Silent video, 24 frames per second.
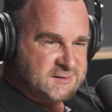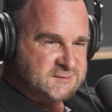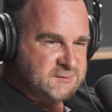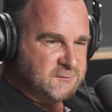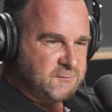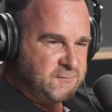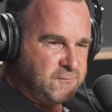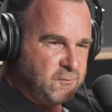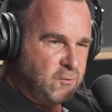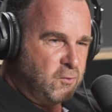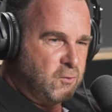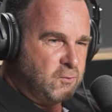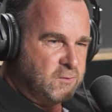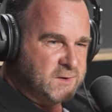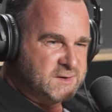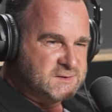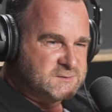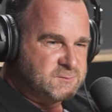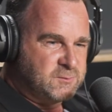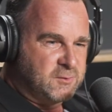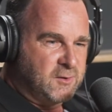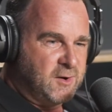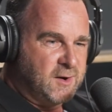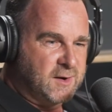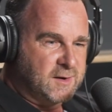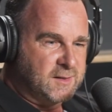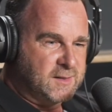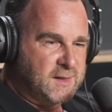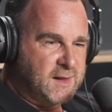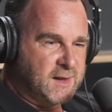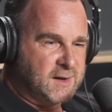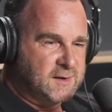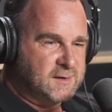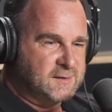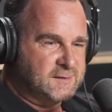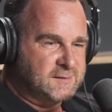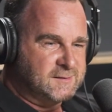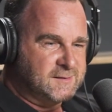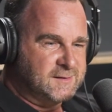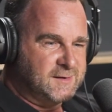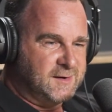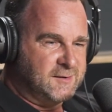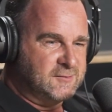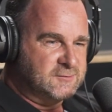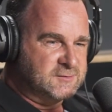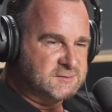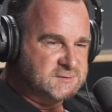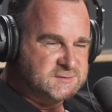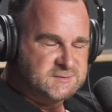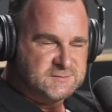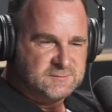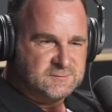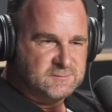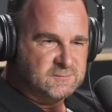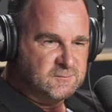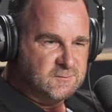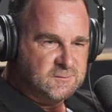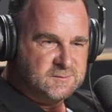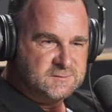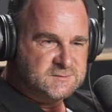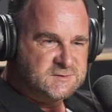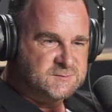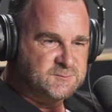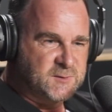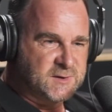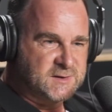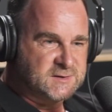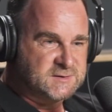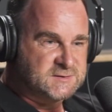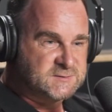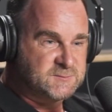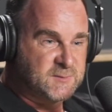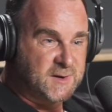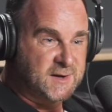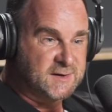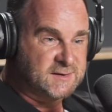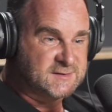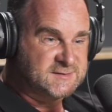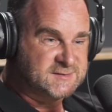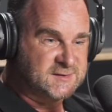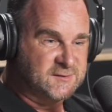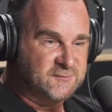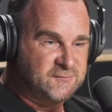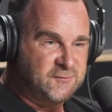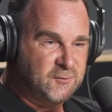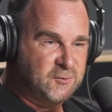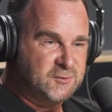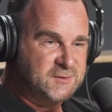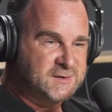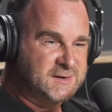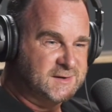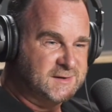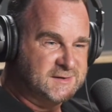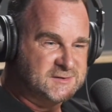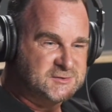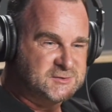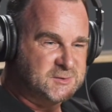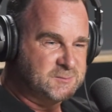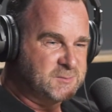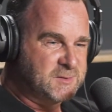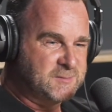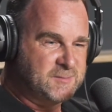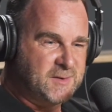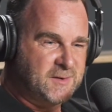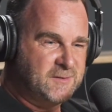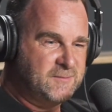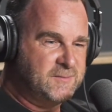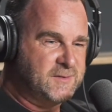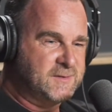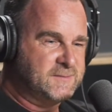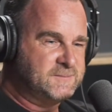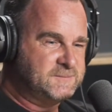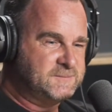And 4 weeks prior to that, I was spinning spanners at a Ford dealership in Melbourne.